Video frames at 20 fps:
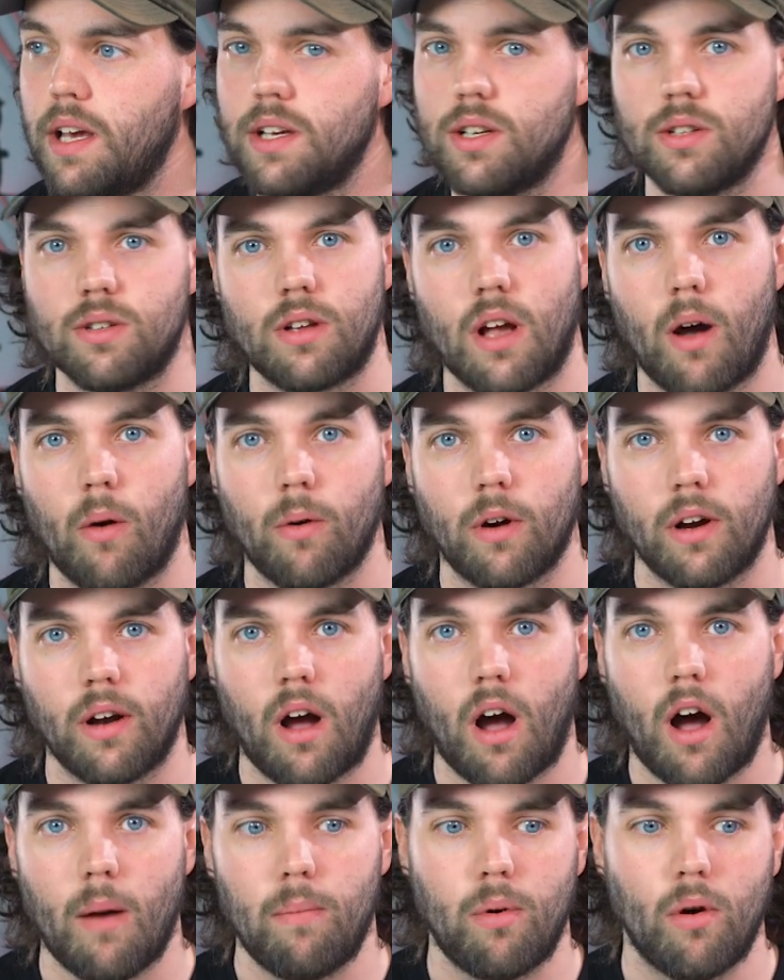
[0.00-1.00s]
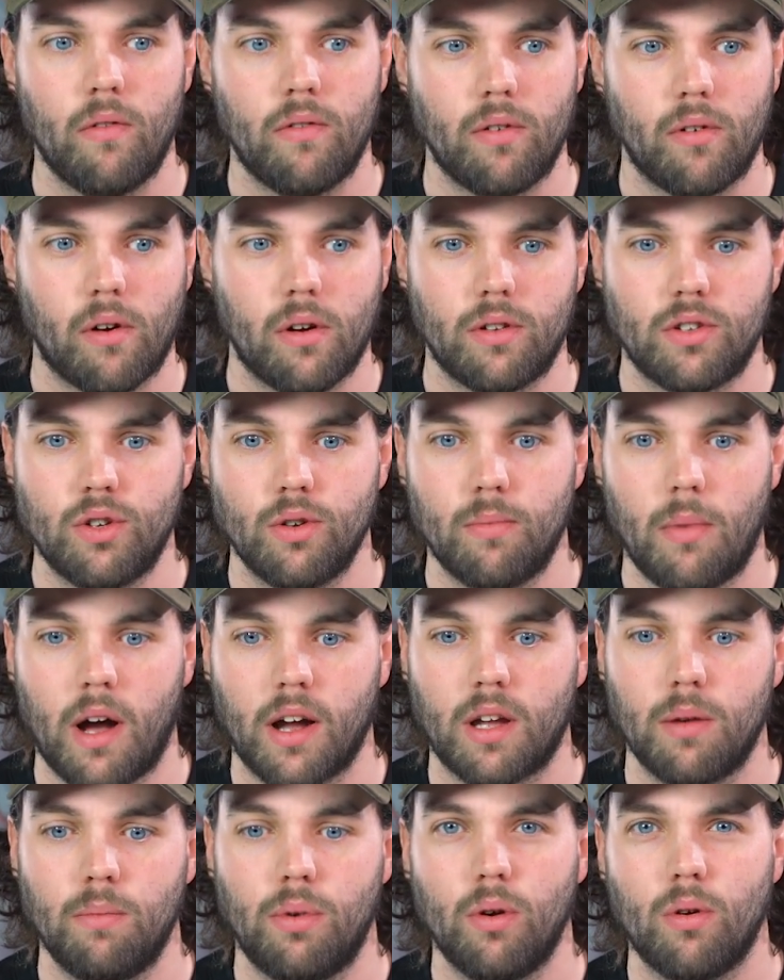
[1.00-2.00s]
is uh, we're gonna hop over to
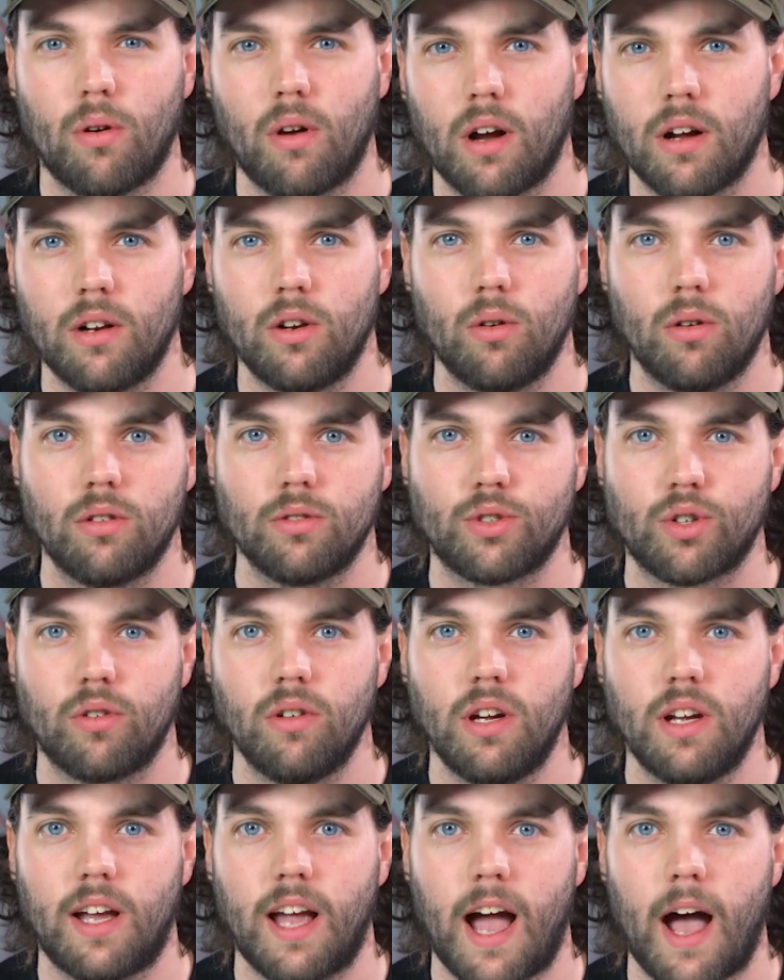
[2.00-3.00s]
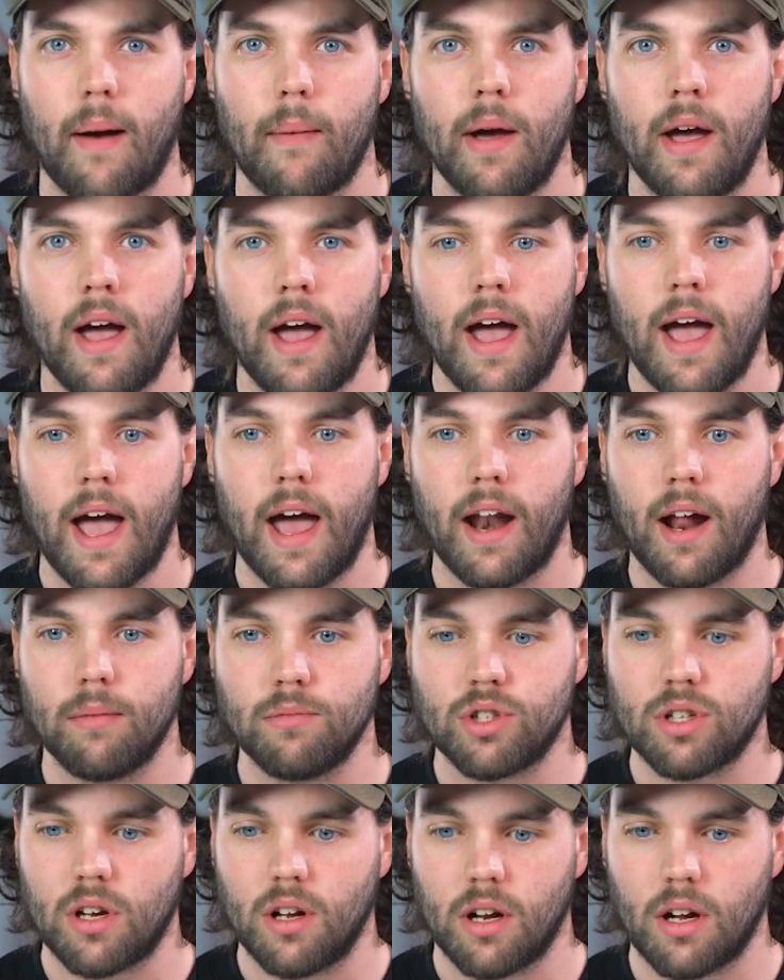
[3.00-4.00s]
my computer, I'm gonna do a little screen cap, and
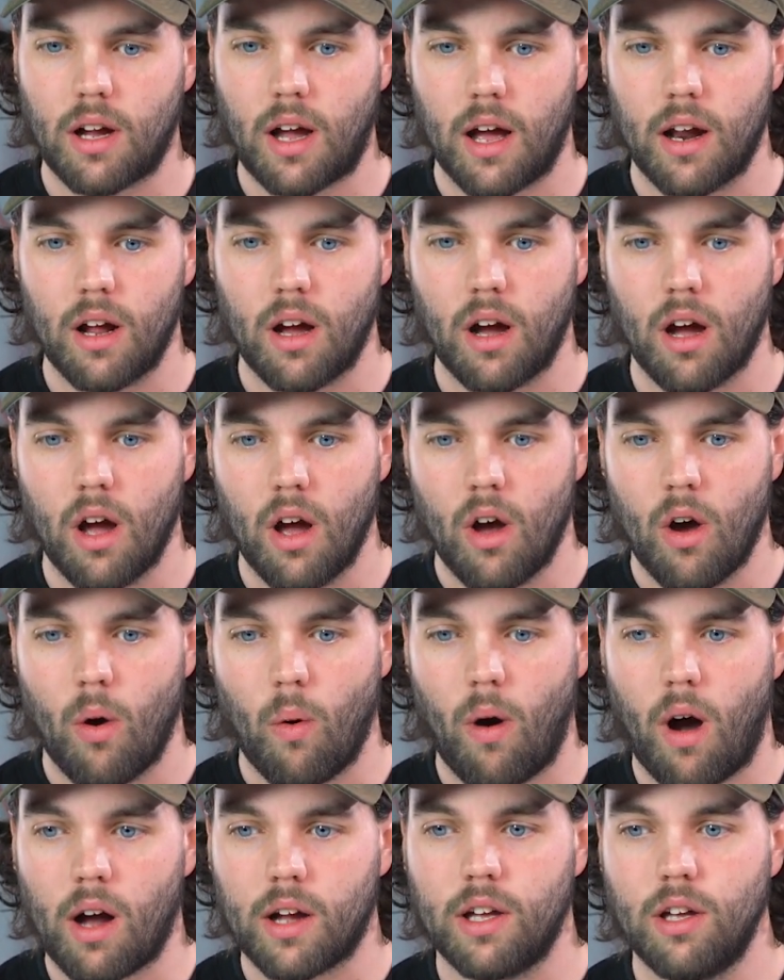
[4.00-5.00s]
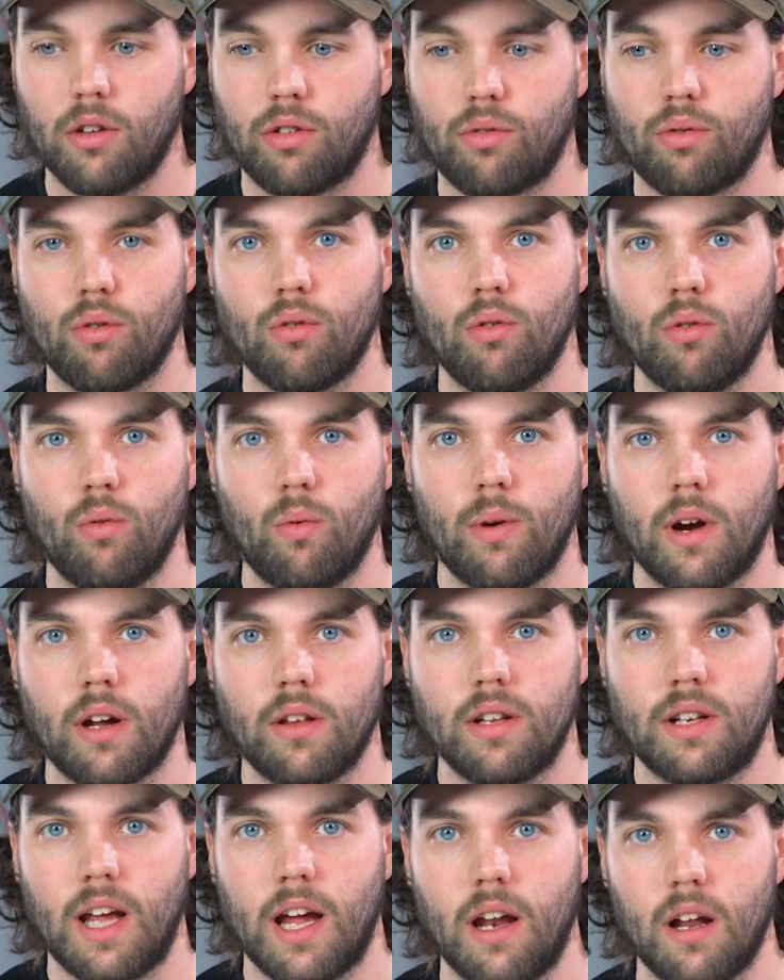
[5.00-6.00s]
I'm just gonna kinda walk you through
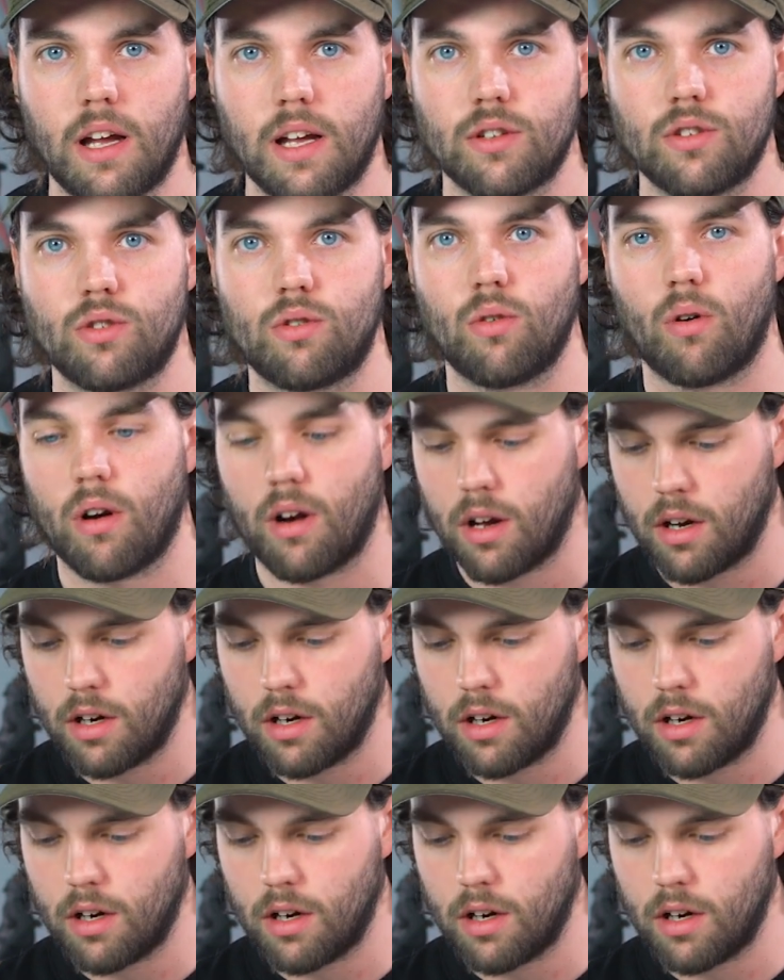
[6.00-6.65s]
where the data gets stored.